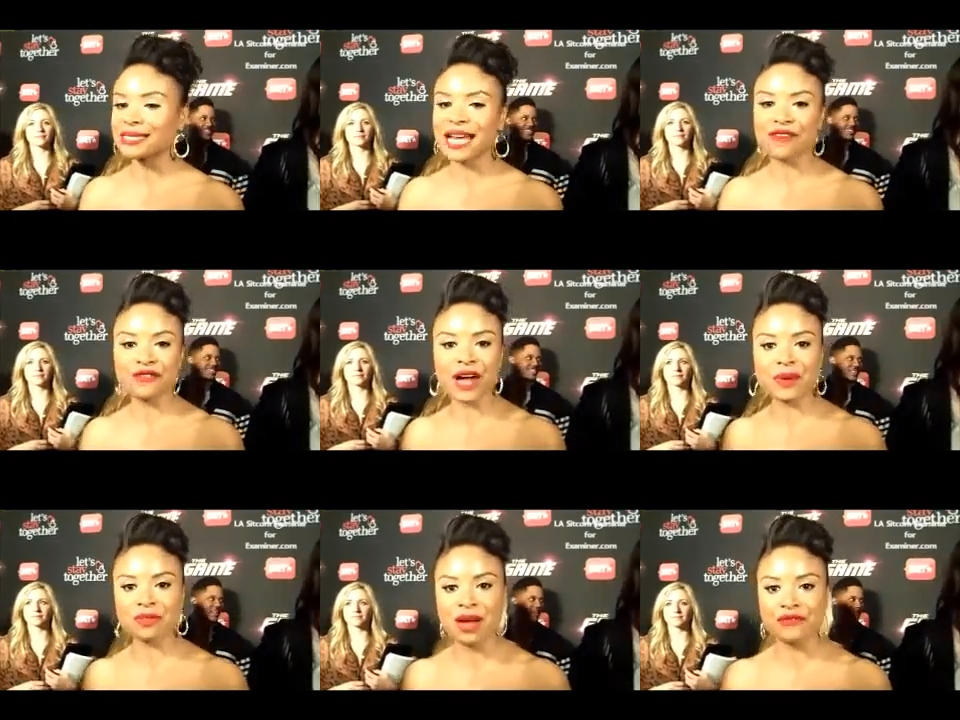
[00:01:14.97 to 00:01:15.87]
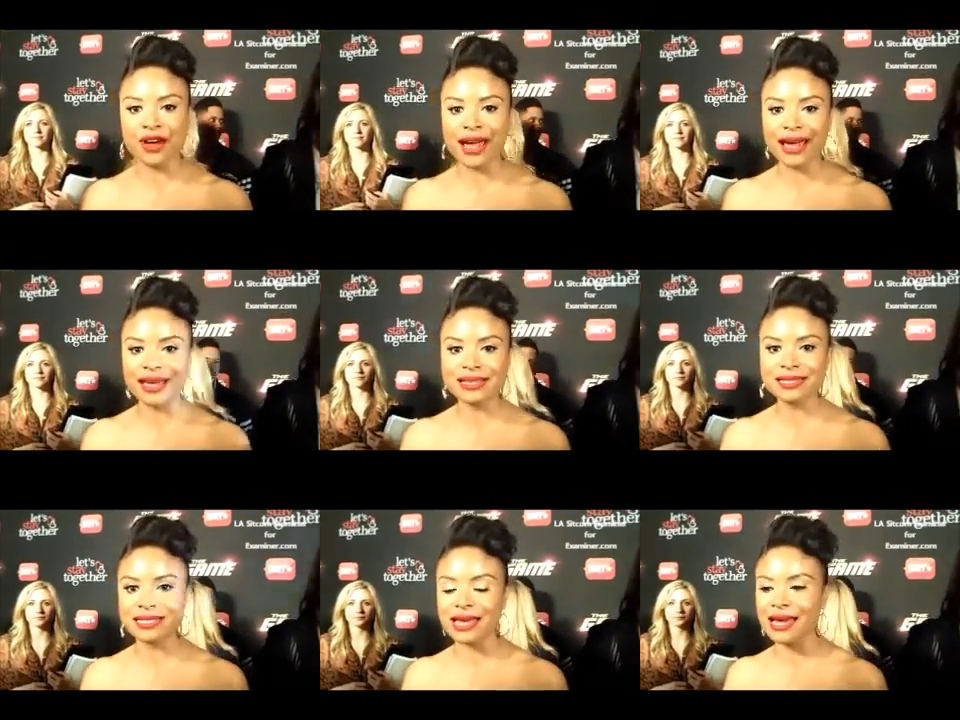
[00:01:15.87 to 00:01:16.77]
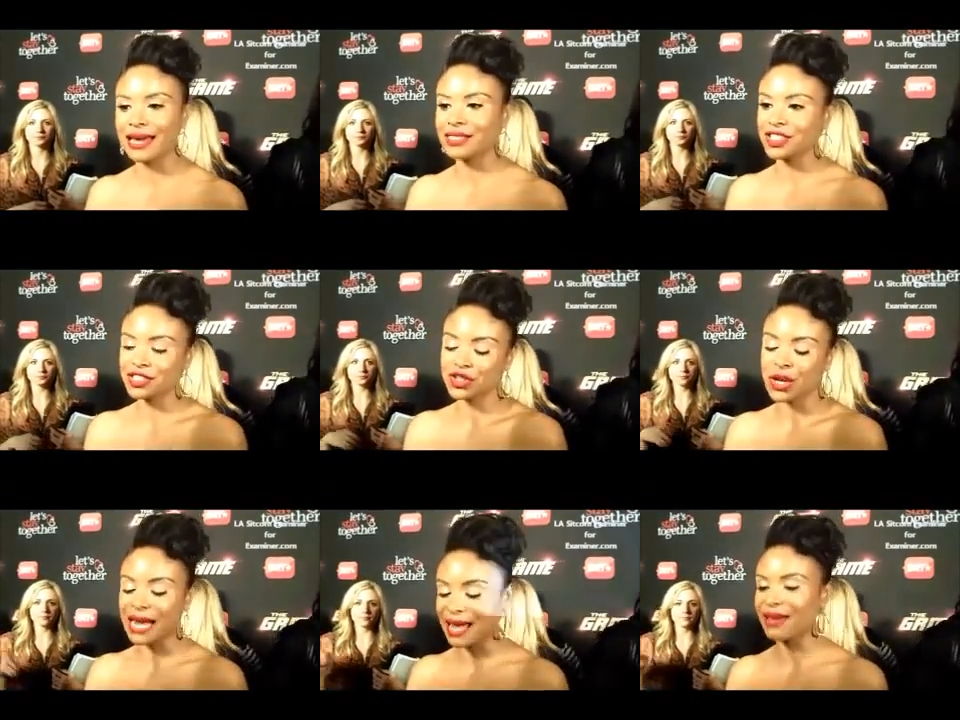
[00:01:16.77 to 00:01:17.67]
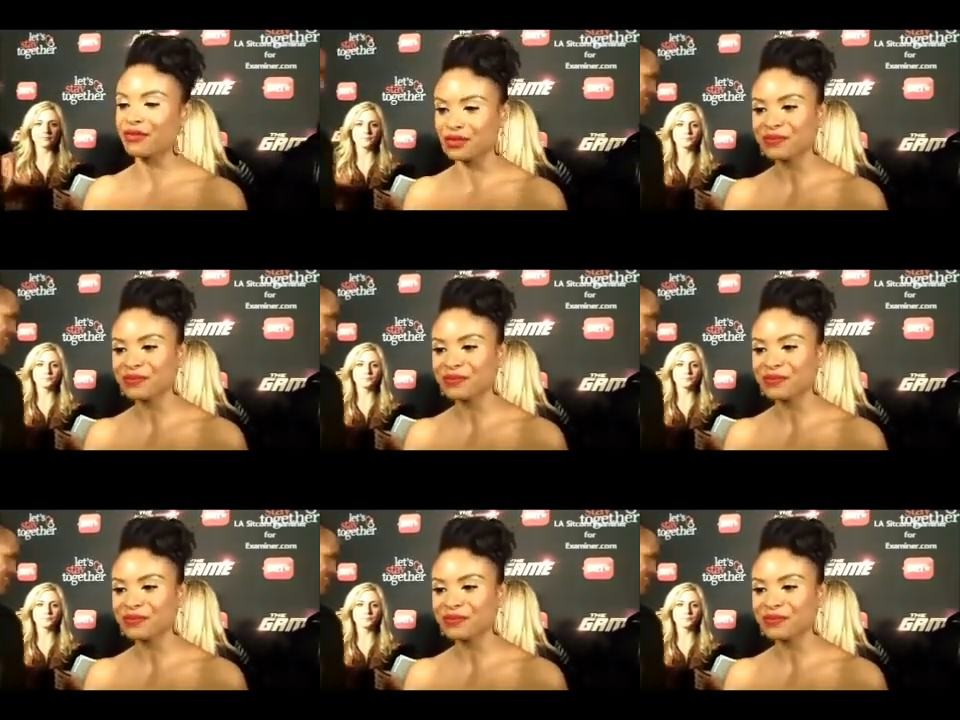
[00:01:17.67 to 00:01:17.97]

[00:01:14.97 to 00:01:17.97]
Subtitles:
like to have fun with my friends and just enjoy life.